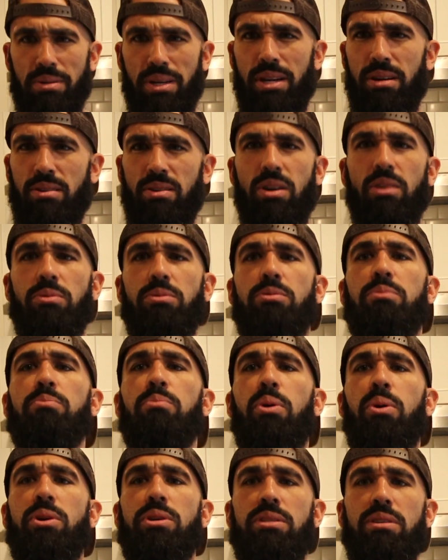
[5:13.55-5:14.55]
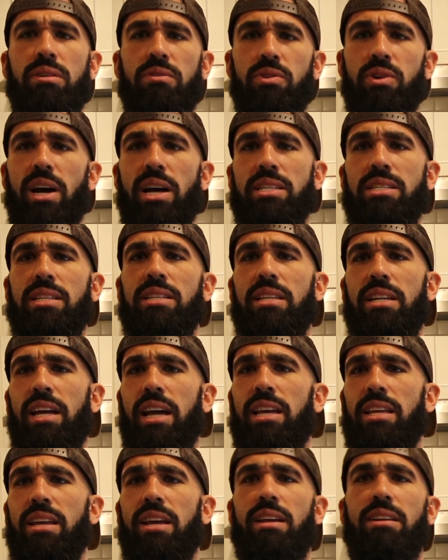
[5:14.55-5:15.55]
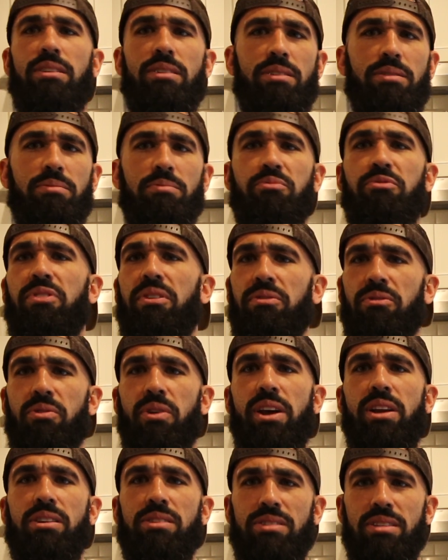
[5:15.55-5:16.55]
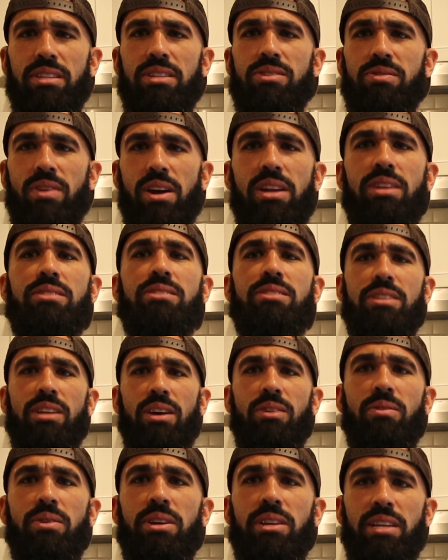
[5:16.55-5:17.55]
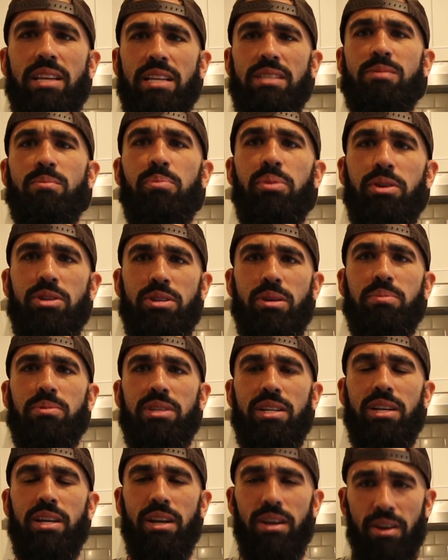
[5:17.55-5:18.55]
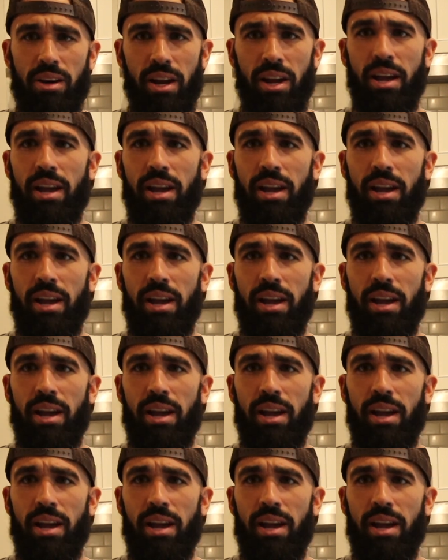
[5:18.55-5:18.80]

I don't know, boys, you guys into that yet? Fifth graders, sixth graders, you know, get some push-ups in there,